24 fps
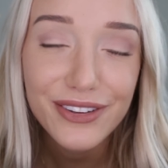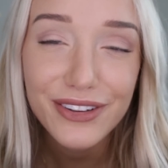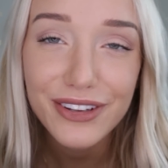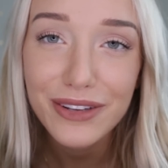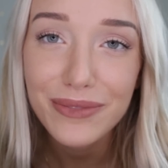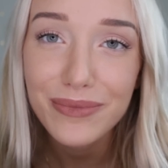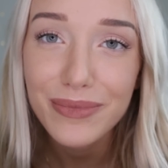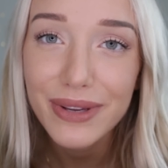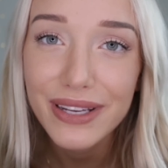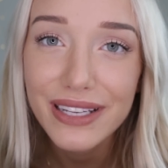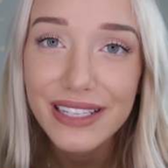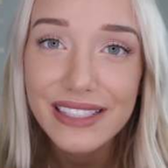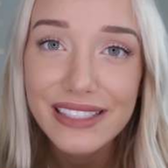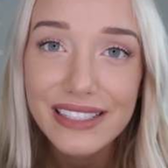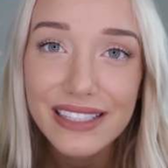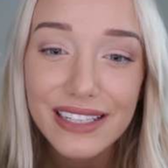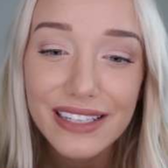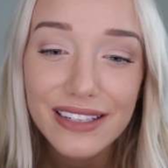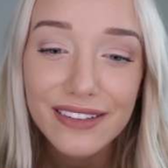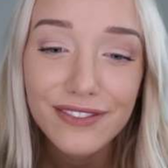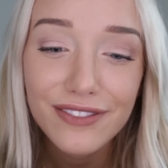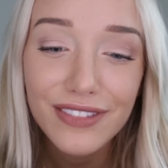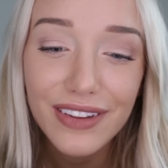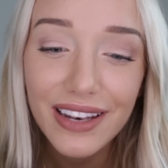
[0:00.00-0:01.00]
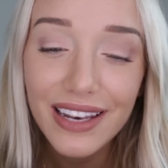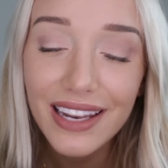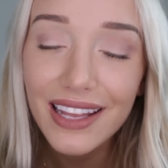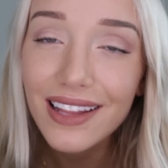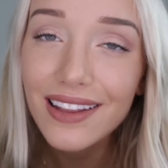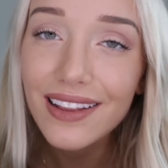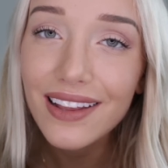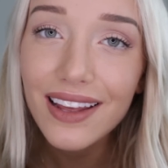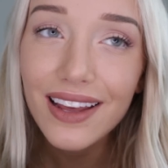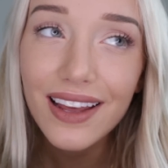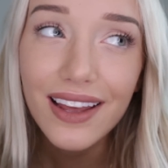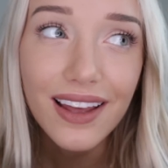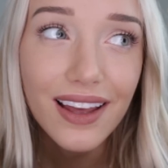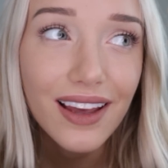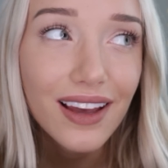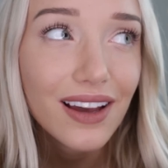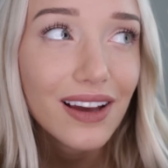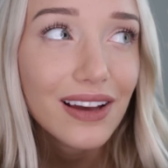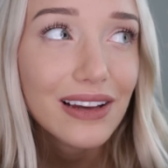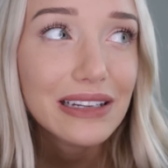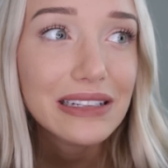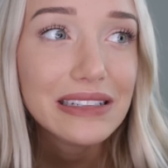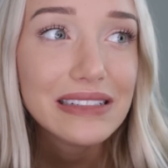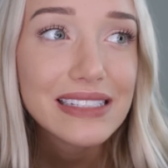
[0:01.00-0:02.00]
You could mix in vanilla,
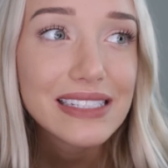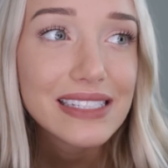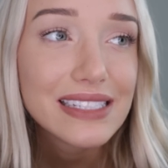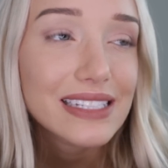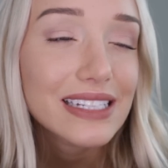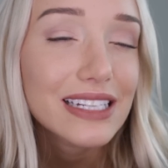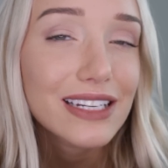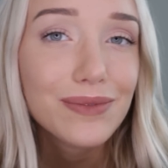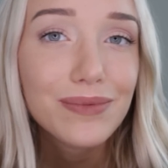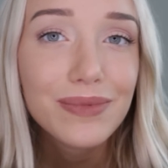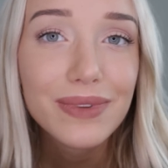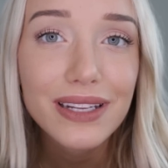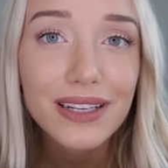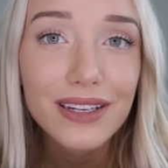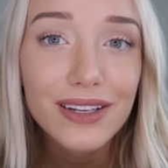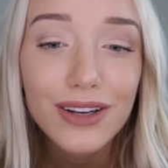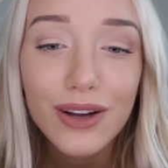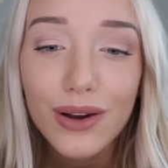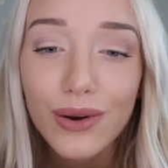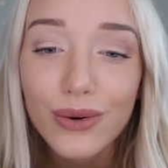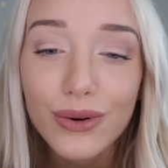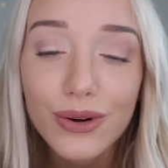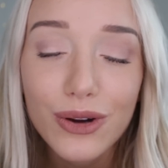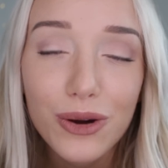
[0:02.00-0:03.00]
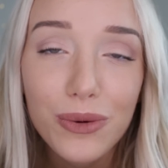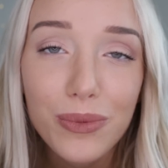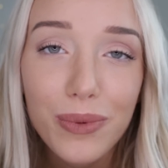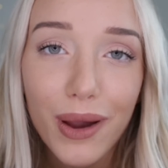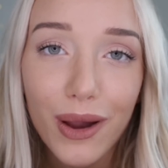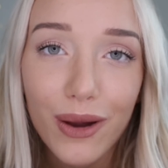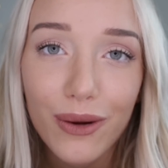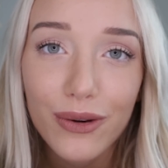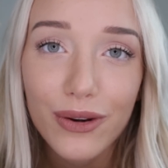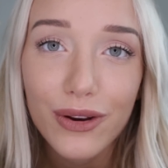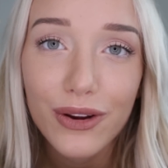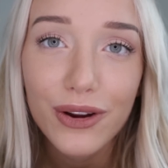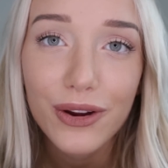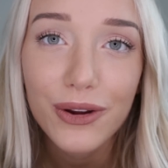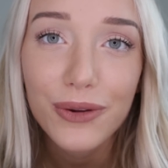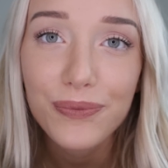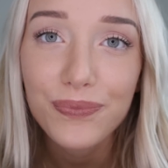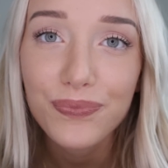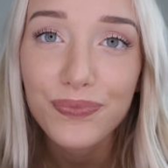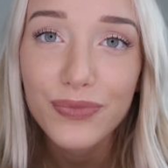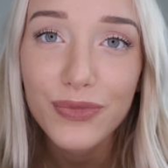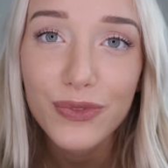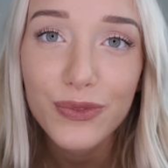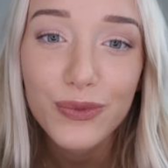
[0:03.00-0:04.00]
cinnamon, cocoa powder.
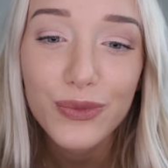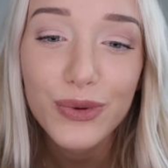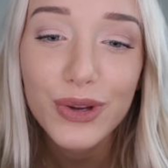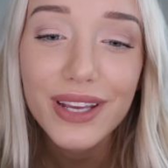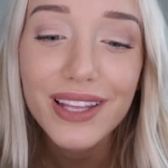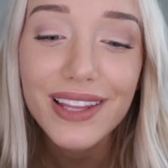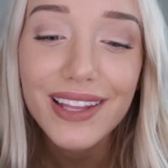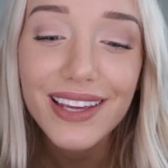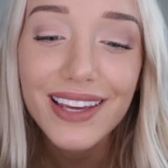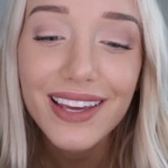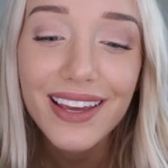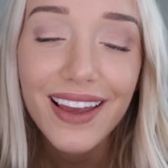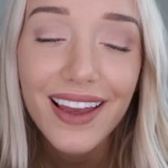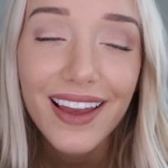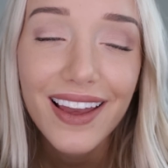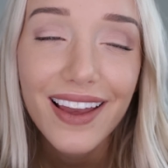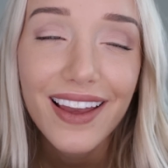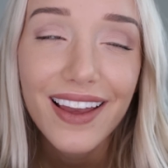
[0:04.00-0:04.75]
Really,